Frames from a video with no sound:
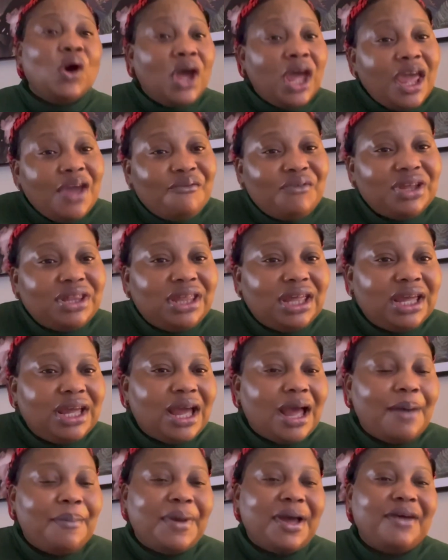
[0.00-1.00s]

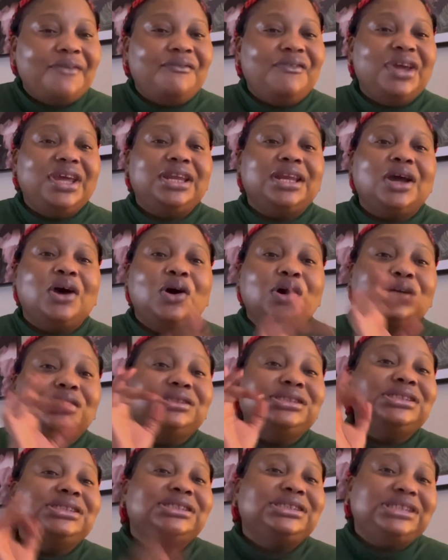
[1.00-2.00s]
everything about Vhen
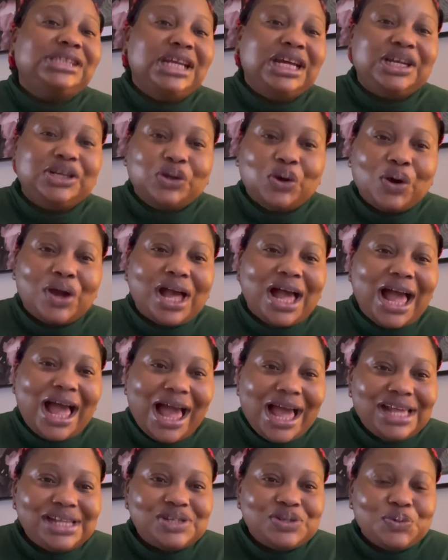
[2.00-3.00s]
on tiktok
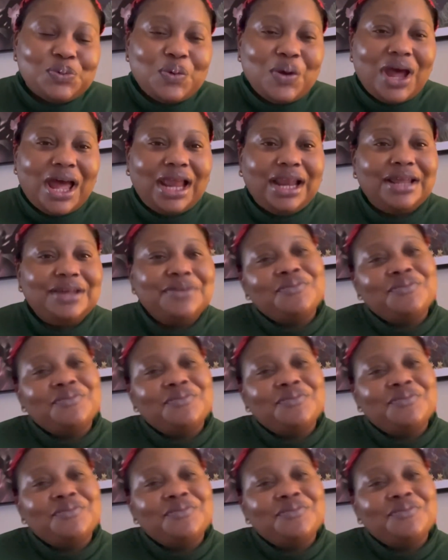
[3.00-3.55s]
as well